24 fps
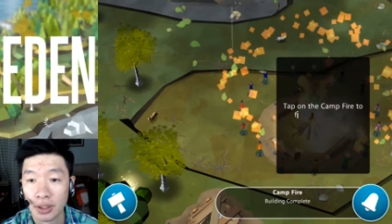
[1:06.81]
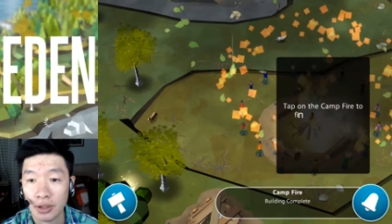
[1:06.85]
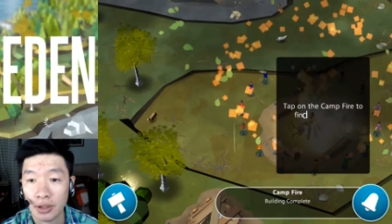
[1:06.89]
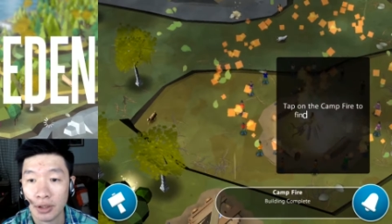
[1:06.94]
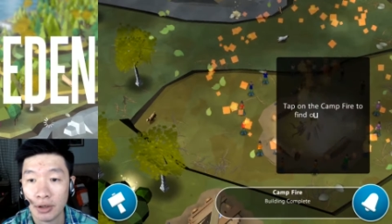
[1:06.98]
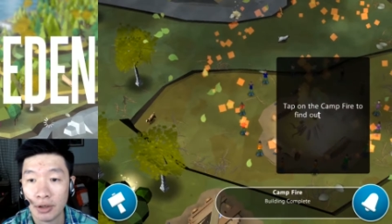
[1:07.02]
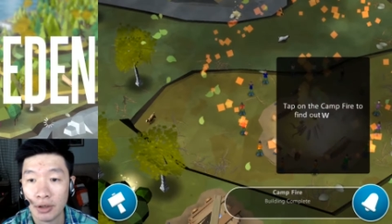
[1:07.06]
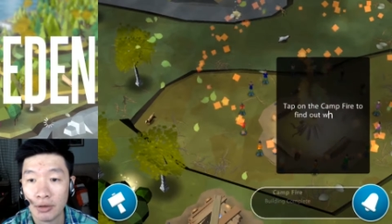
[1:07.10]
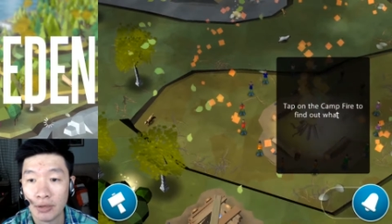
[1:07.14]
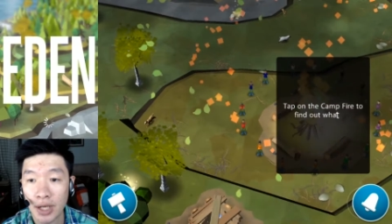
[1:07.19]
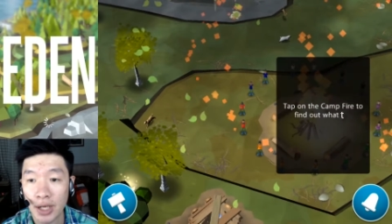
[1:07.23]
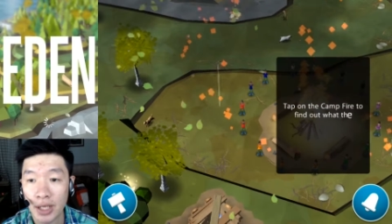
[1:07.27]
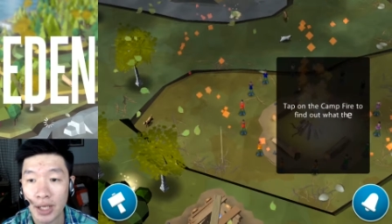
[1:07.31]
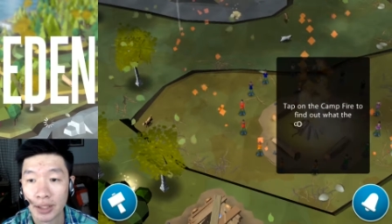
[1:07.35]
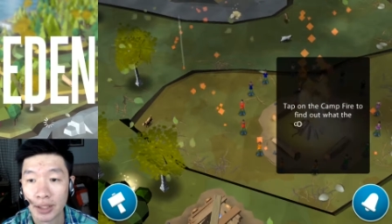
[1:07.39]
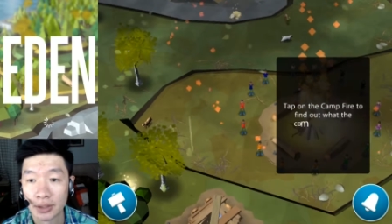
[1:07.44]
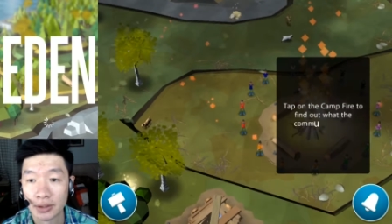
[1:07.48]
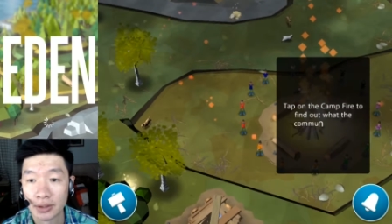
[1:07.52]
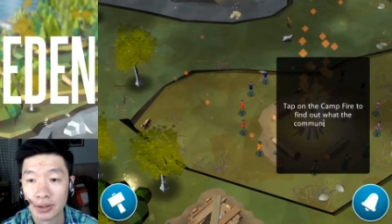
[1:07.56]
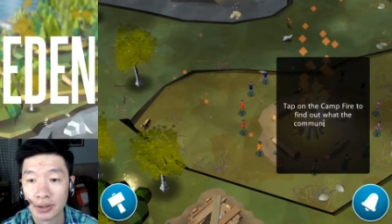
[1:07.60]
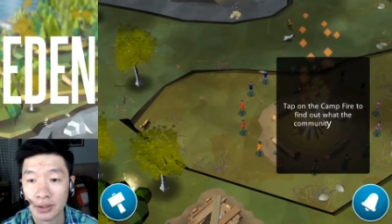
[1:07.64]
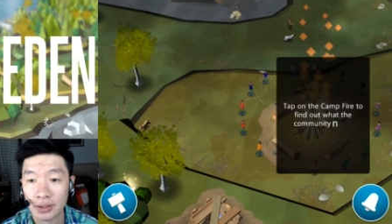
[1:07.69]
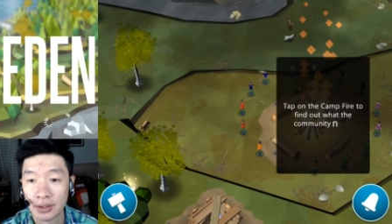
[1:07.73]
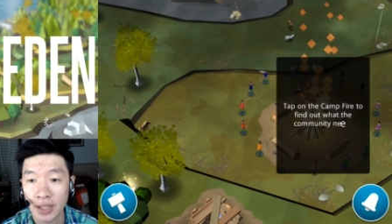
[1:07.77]
Alright,
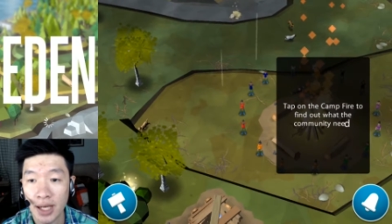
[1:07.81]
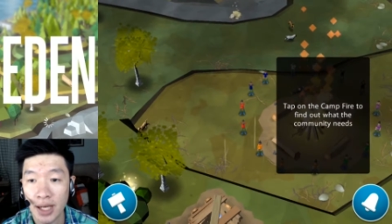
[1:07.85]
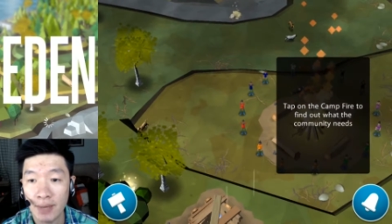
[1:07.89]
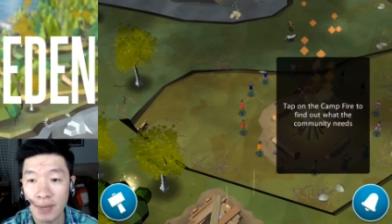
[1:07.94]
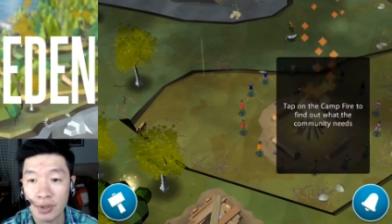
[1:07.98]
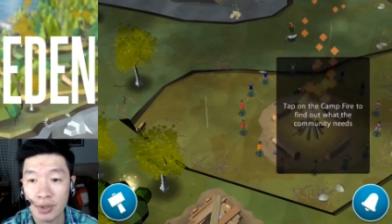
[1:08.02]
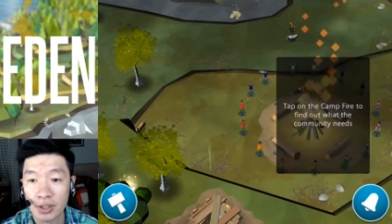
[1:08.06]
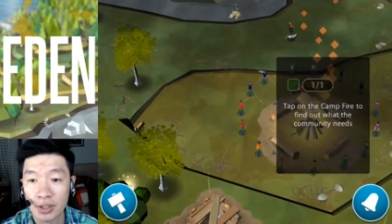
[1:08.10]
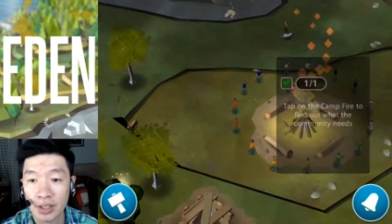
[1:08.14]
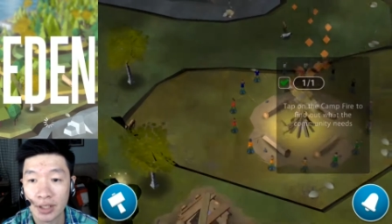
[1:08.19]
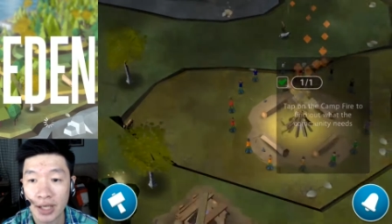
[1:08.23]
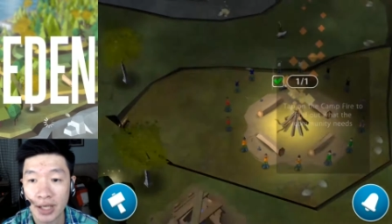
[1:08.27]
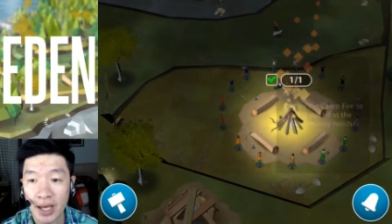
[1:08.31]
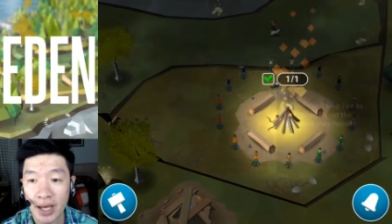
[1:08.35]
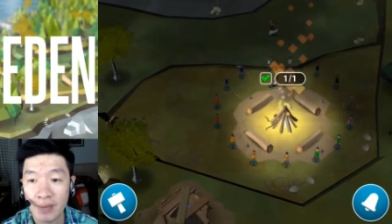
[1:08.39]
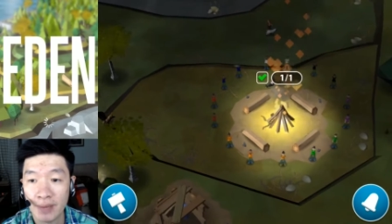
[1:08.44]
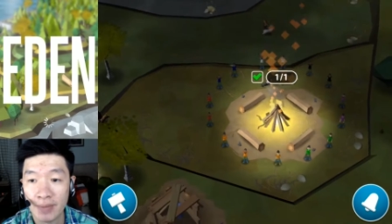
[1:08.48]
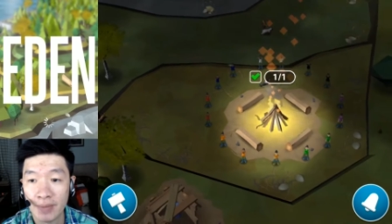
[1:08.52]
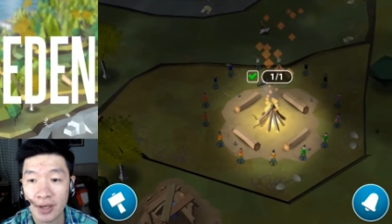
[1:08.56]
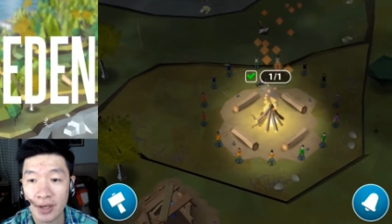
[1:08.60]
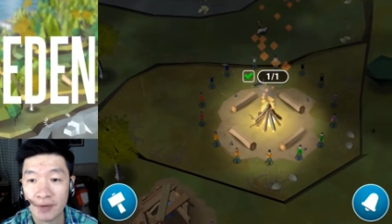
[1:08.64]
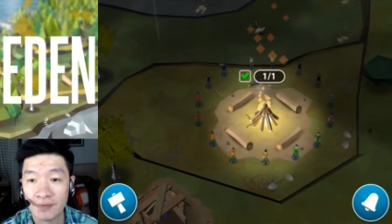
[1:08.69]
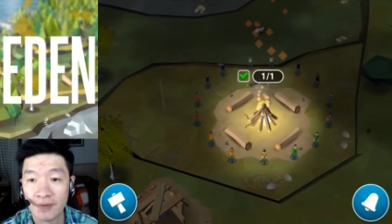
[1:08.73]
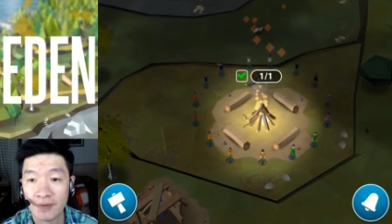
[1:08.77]
tap on the
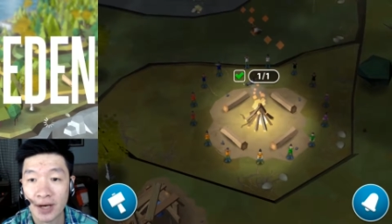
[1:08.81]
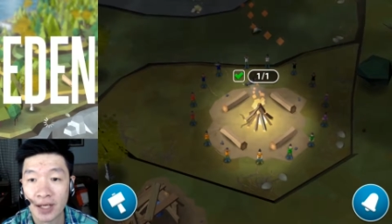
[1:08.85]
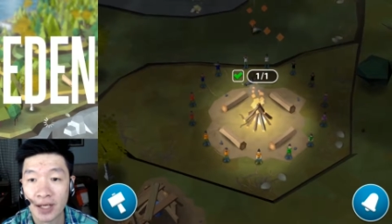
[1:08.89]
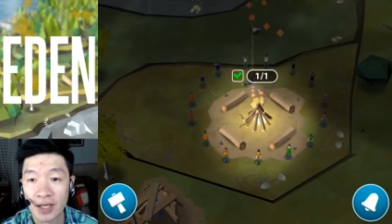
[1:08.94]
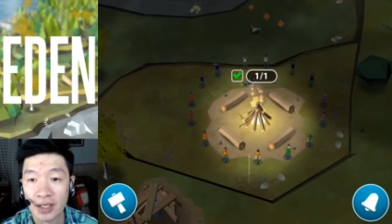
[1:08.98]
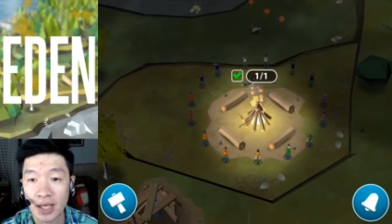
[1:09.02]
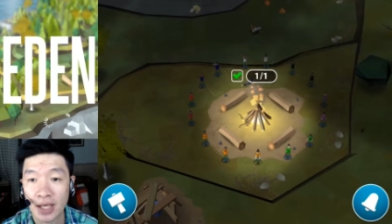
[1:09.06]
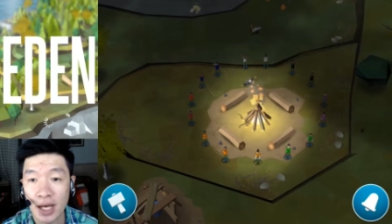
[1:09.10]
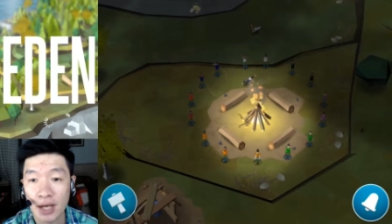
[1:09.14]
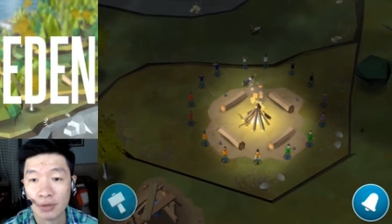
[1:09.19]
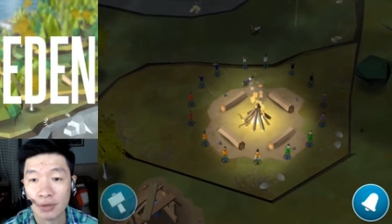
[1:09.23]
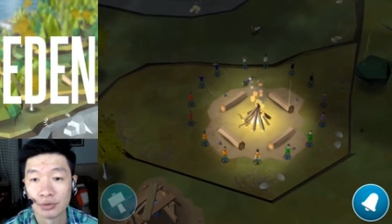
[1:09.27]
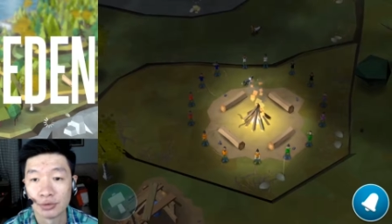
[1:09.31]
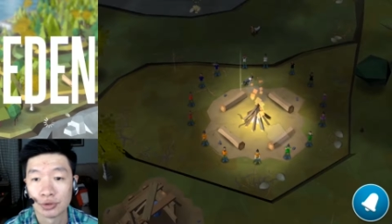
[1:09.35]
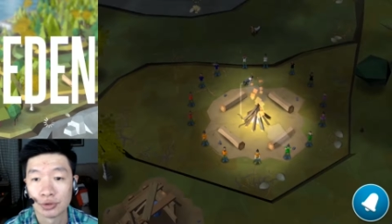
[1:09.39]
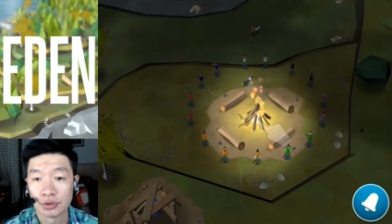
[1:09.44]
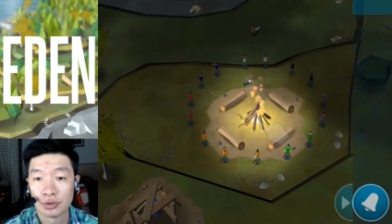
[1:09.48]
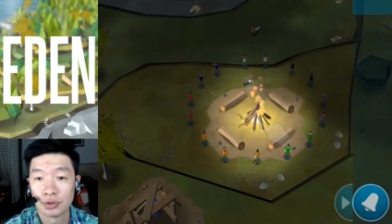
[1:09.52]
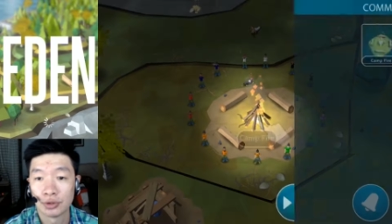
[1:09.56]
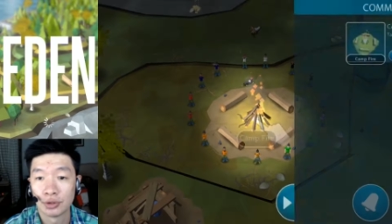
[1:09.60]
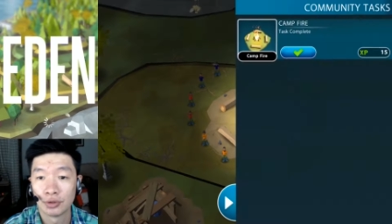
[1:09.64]
camp and find out.